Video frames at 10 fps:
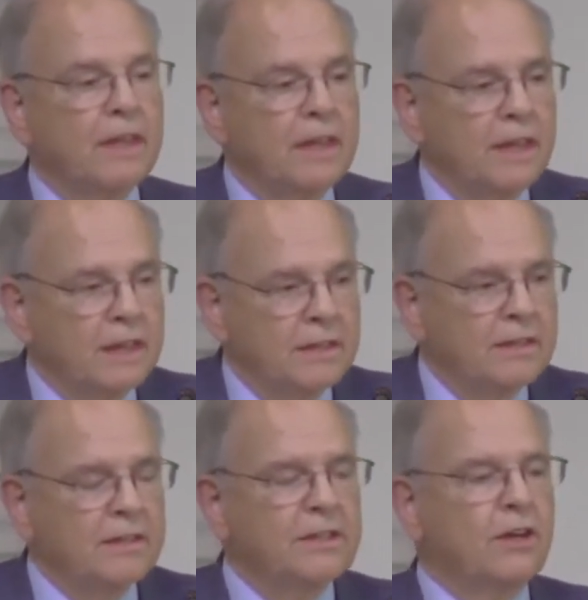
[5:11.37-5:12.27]

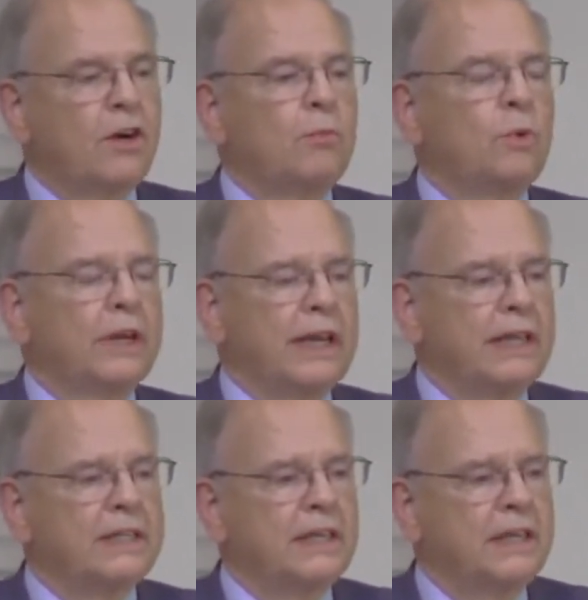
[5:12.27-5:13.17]
in Psalm
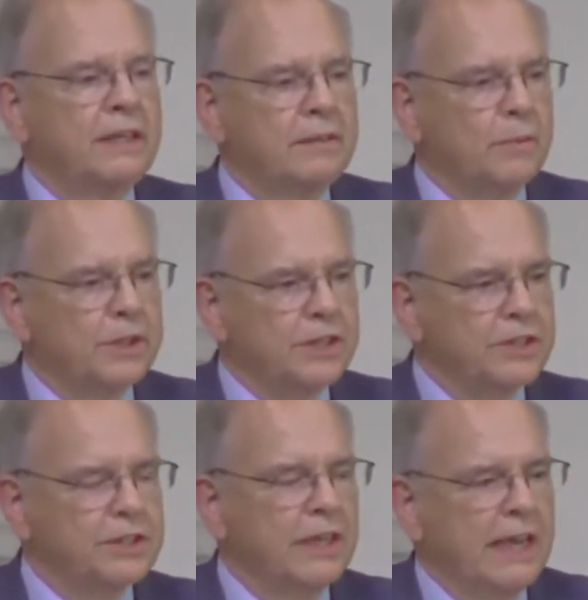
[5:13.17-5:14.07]
118, which is